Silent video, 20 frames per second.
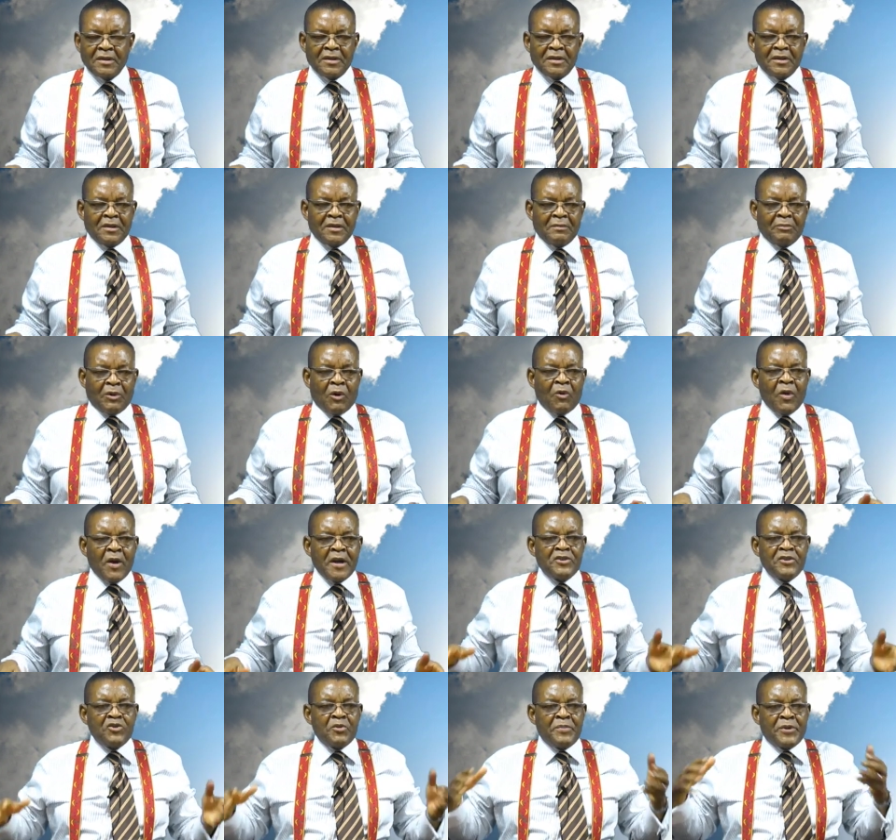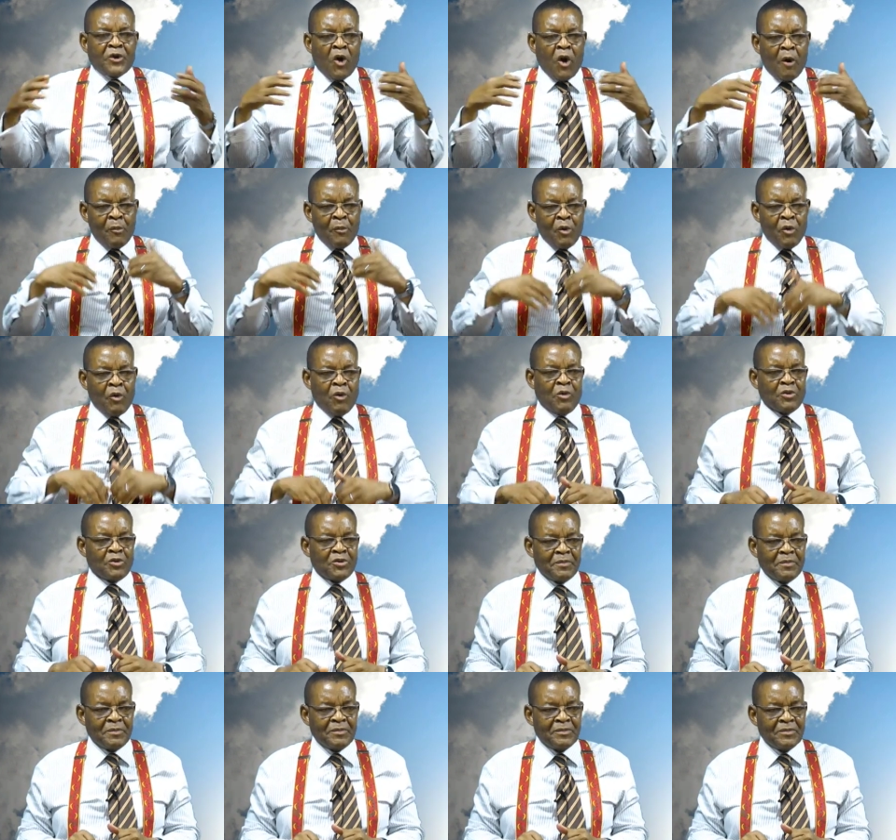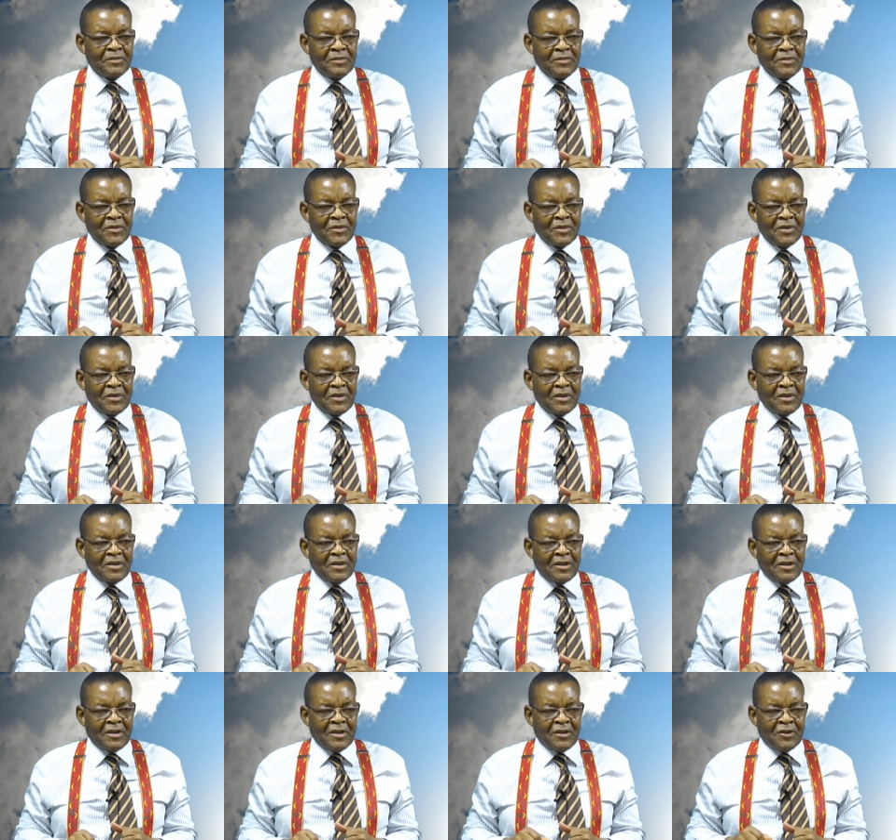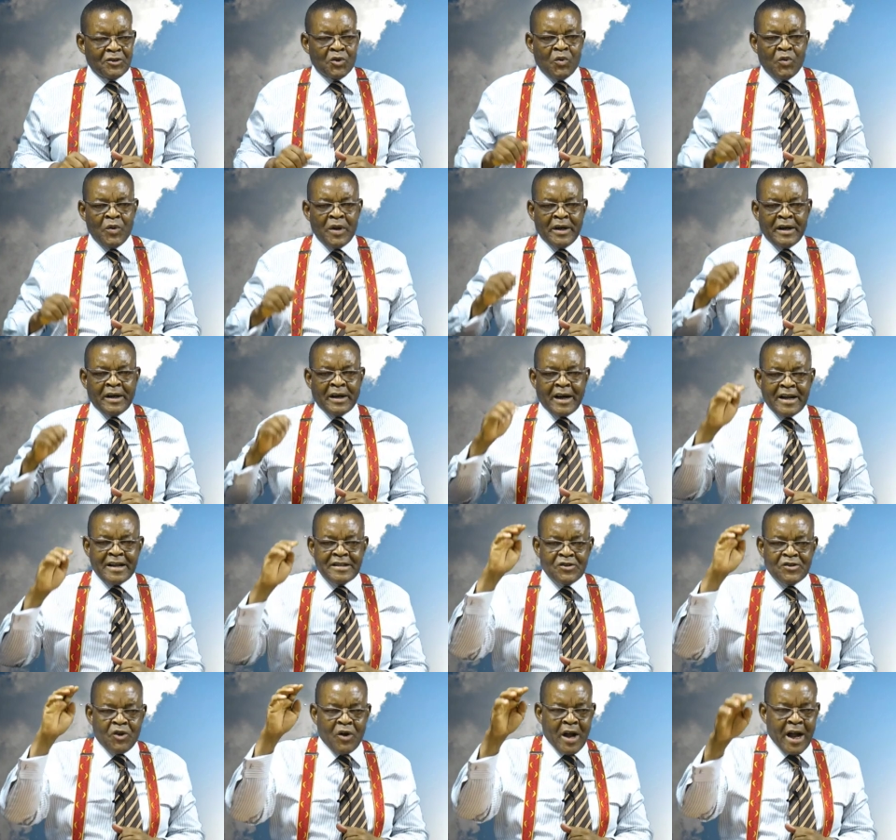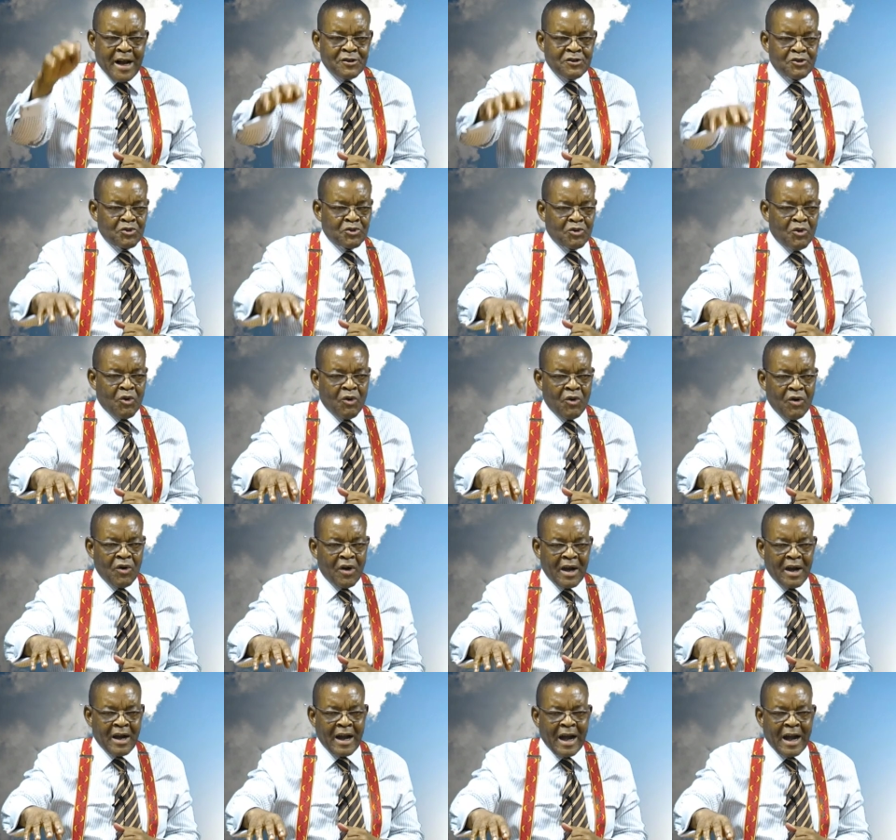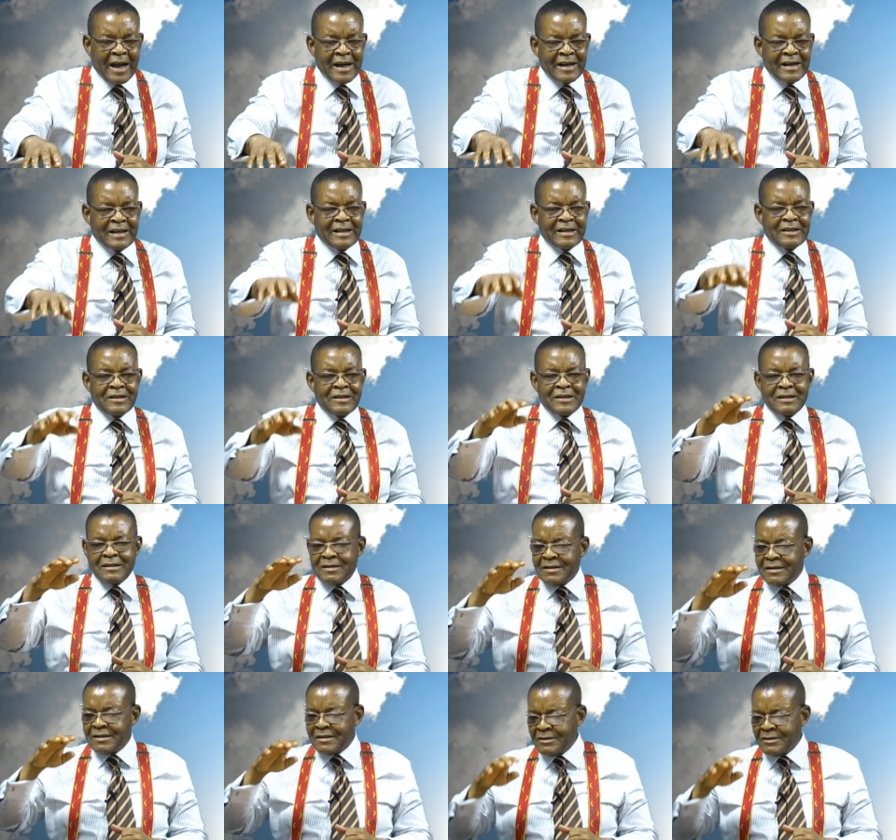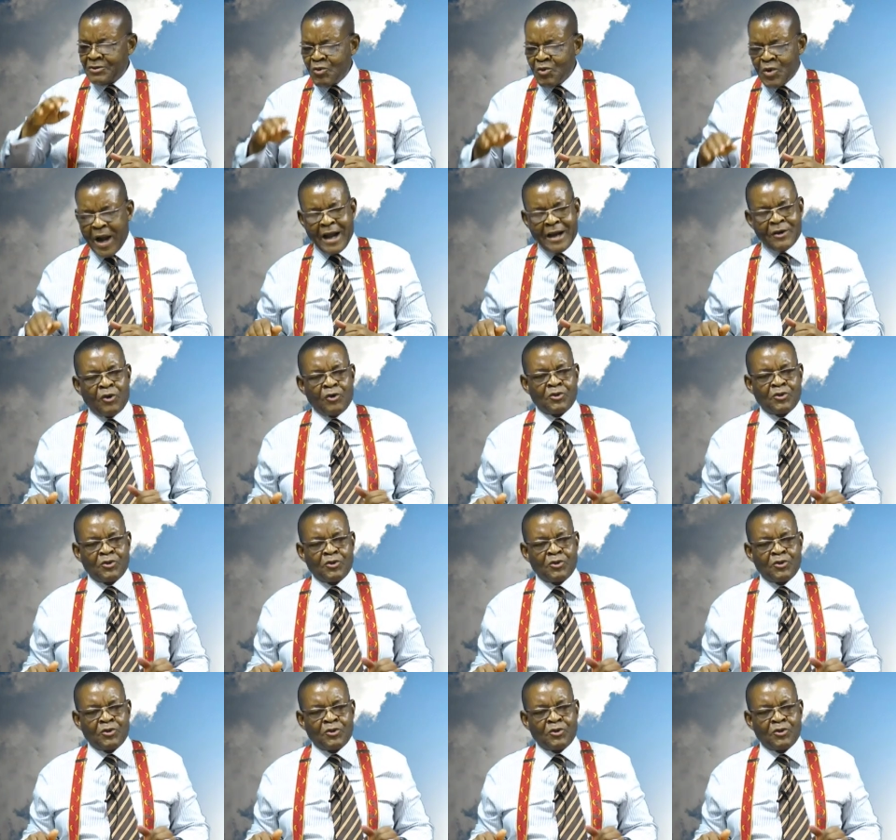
But when you become old, you will raise your hand to go and uh, you cannot